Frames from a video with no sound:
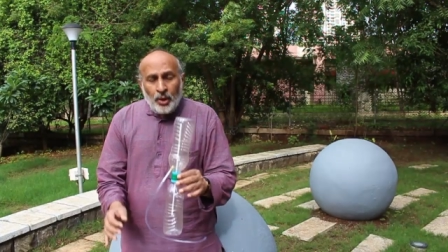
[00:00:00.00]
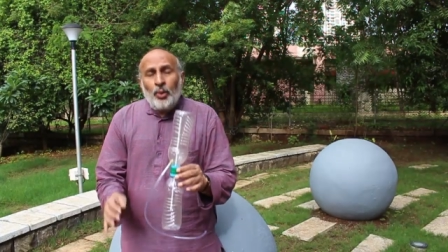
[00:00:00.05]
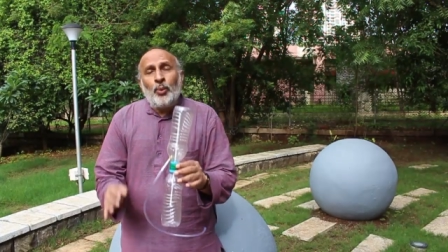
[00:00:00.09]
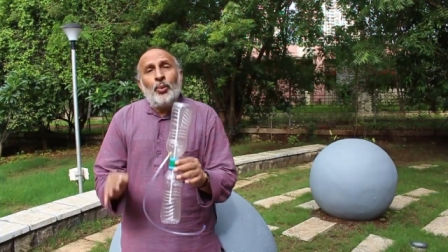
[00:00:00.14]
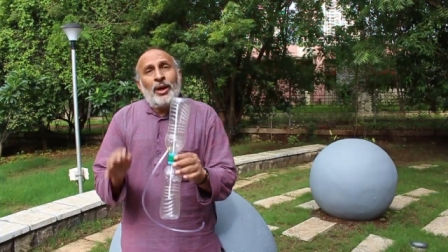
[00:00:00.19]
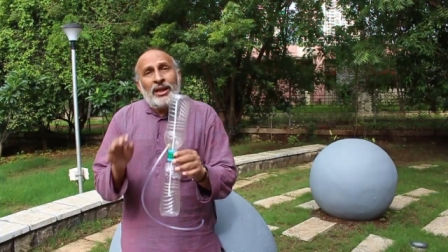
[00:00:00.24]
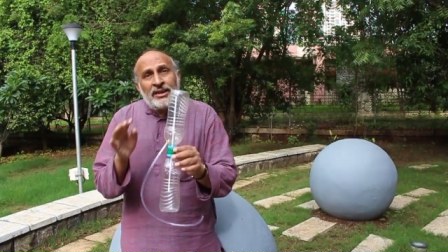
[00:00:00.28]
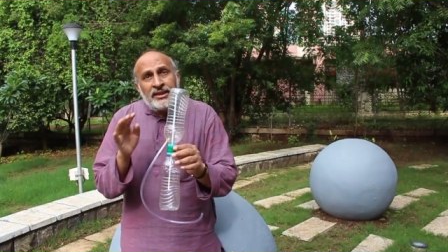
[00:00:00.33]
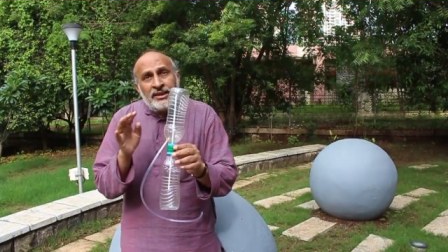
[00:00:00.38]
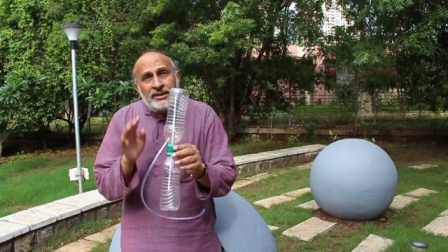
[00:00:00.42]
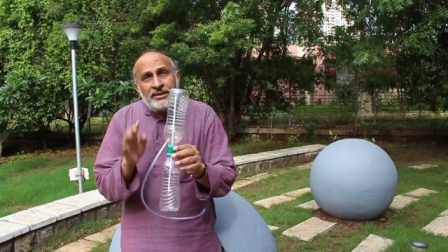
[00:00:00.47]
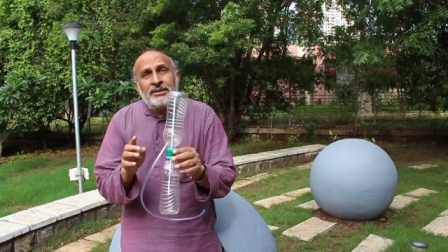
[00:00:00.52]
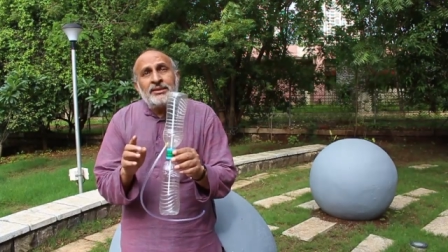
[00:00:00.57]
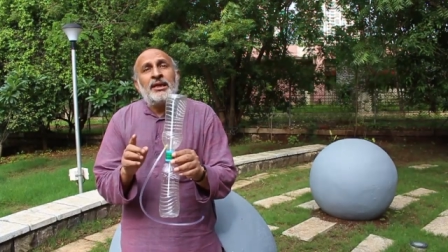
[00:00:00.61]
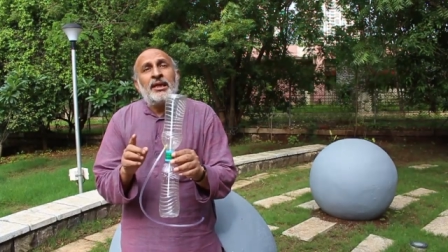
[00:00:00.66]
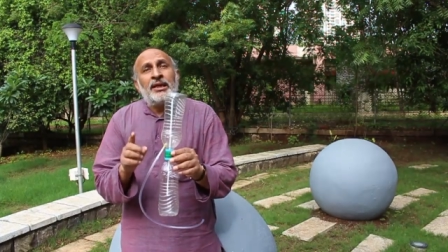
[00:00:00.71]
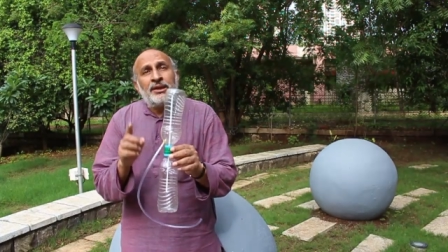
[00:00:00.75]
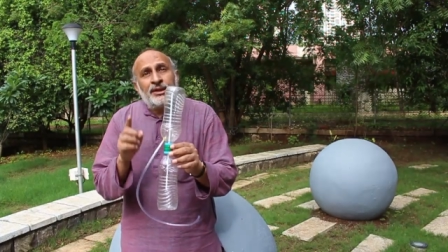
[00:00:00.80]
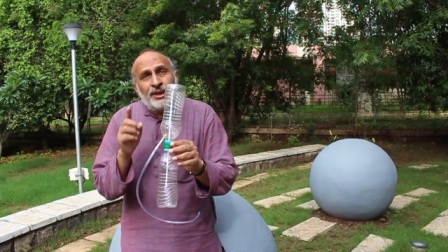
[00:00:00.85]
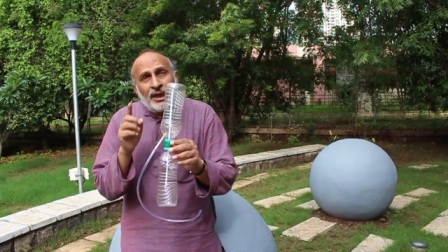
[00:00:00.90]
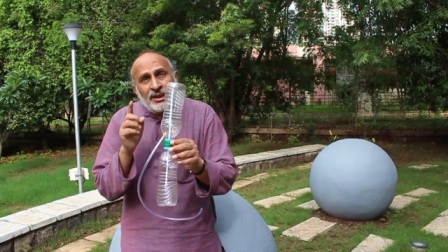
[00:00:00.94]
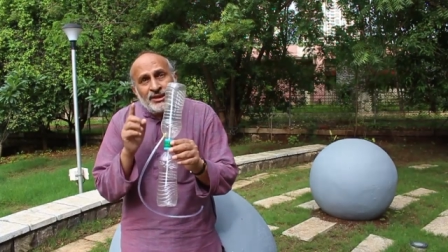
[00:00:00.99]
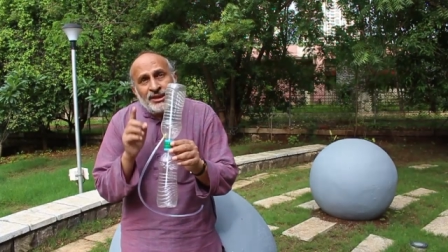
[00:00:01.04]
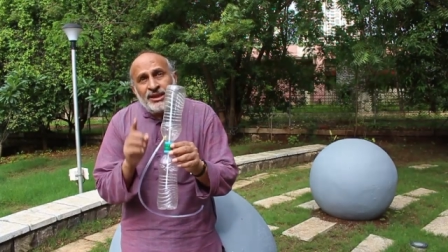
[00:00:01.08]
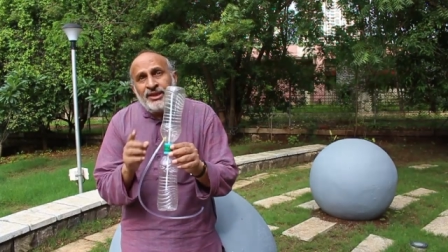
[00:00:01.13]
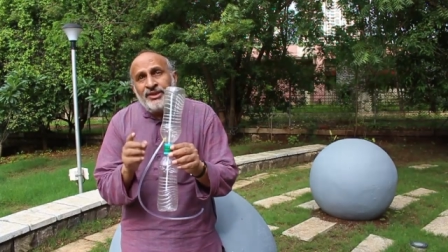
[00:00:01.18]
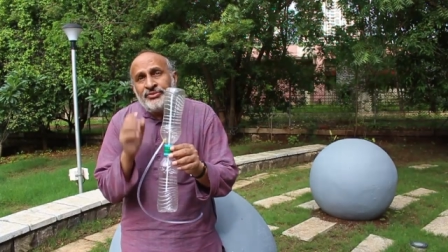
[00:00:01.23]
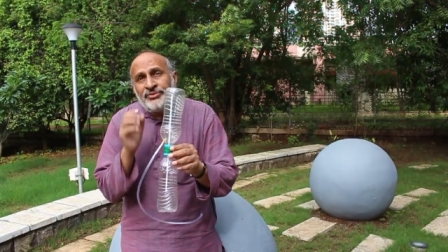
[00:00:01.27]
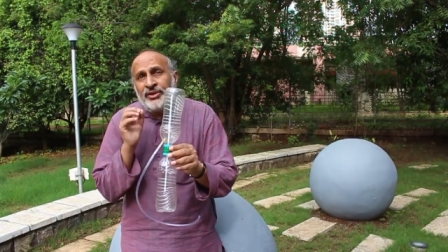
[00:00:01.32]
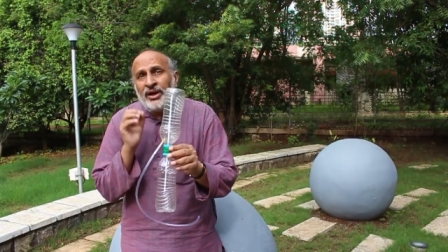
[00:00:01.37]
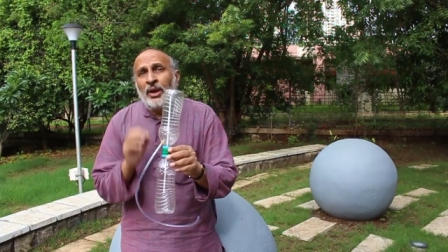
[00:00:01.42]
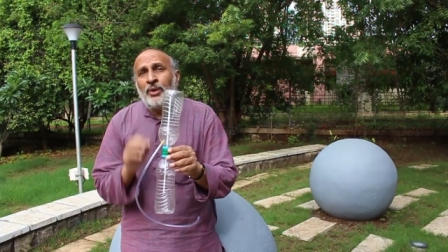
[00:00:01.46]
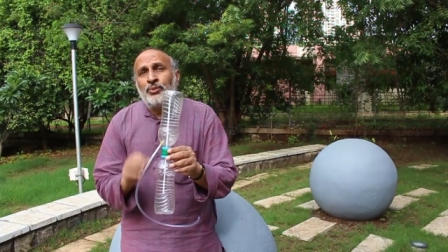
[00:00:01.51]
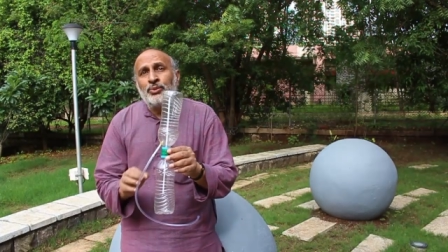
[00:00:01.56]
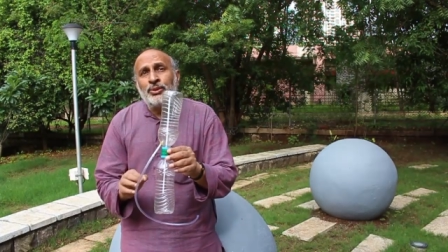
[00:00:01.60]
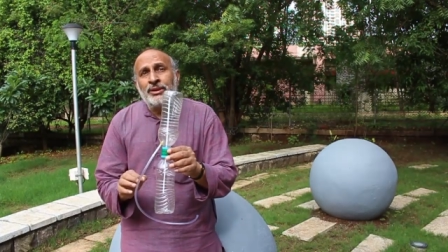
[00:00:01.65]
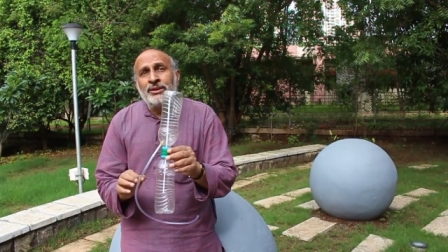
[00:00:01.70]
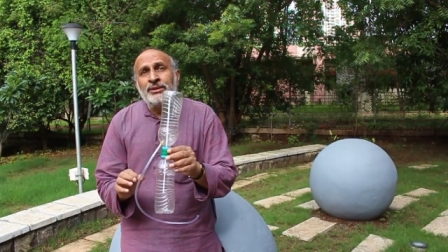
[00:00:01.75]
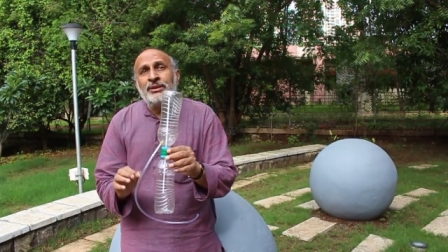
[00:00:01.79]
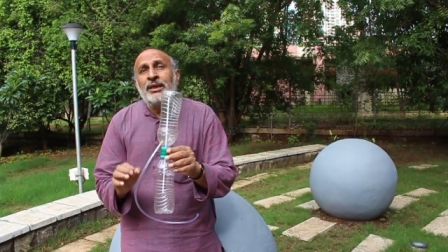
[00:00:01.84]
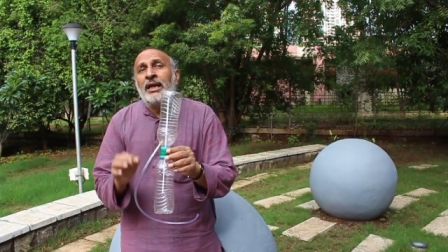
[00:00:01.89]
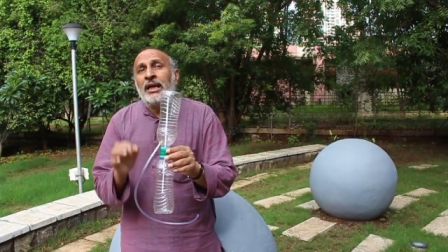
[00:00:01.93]
Well, this touchy
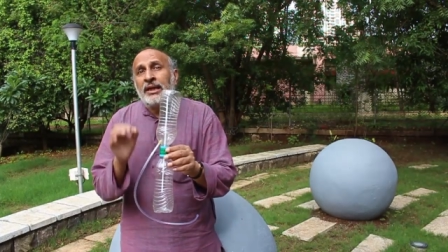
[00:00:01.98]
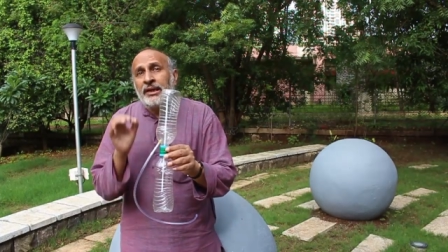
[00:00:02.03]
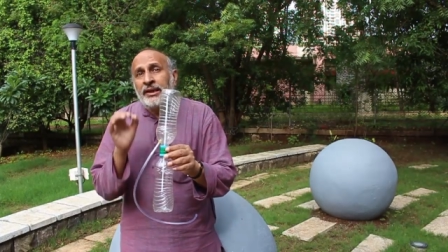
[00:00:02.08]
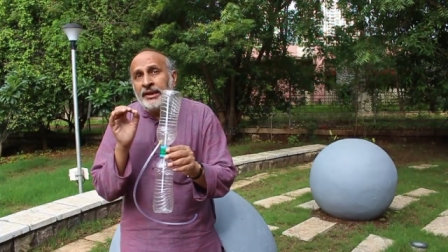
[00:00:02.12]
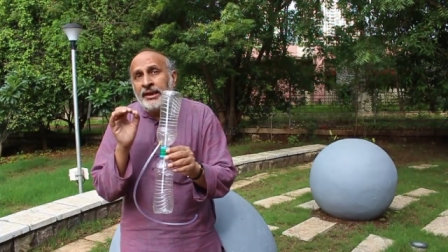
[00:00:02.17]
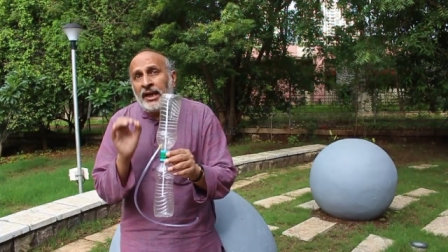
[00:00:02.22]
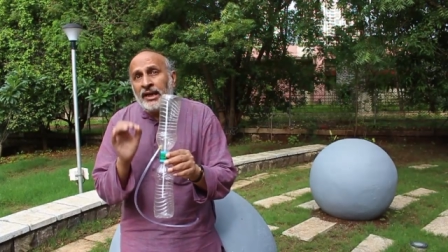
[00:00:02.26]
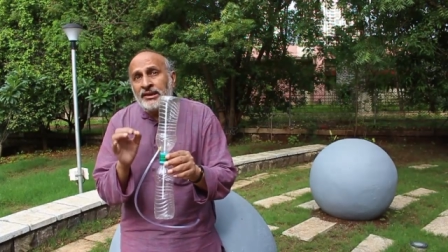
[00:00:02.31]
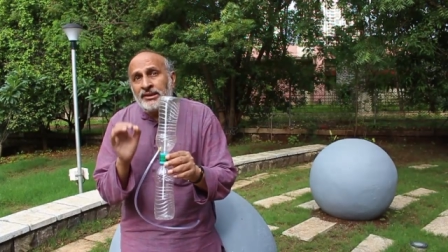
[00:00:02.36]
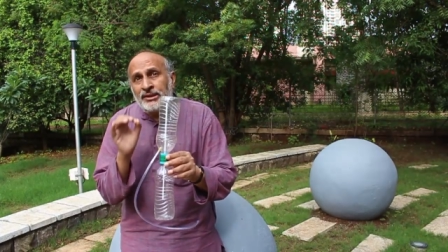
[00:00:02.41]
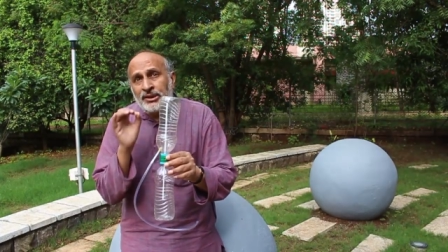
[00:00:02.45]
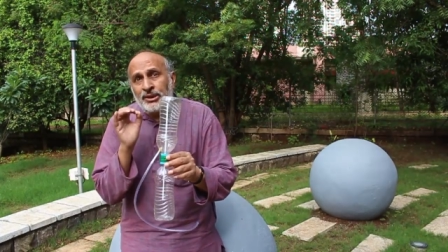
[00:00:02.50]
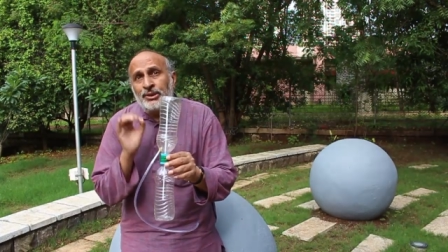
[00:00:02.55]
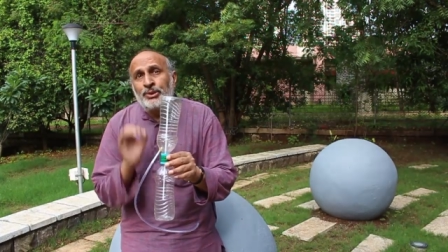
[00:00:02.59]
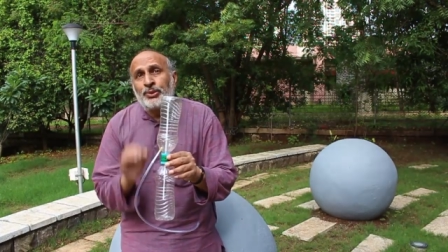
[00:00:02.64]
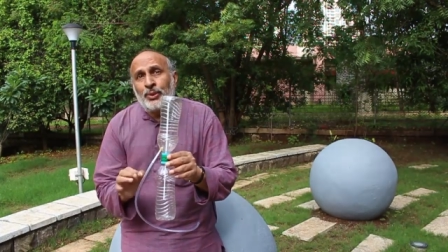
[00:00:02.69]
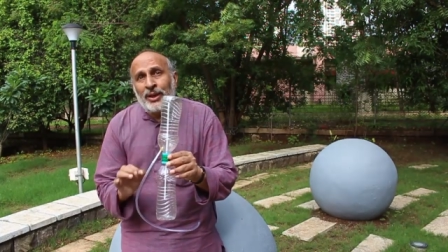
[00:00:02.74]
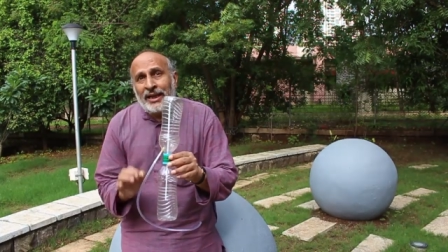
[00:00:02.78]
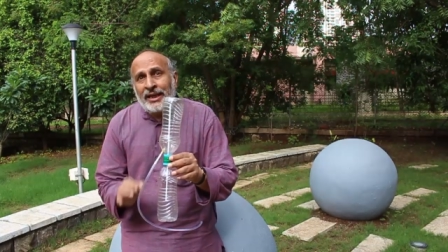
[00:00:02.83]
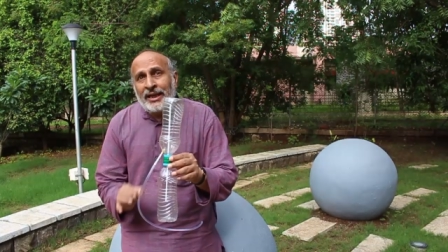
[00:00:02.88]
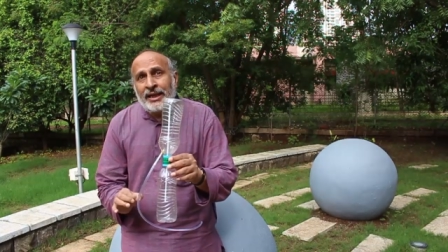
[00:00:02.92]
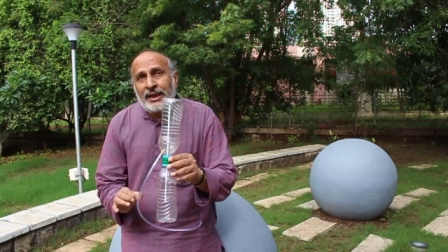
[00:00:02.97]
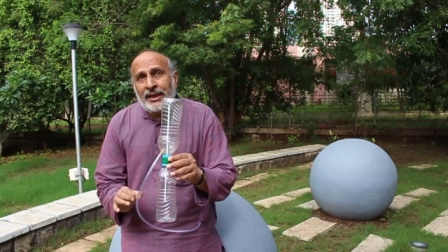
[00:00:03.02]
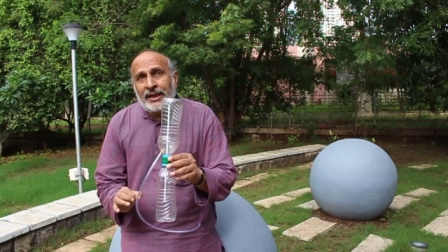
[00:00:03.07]
fountain does the trick.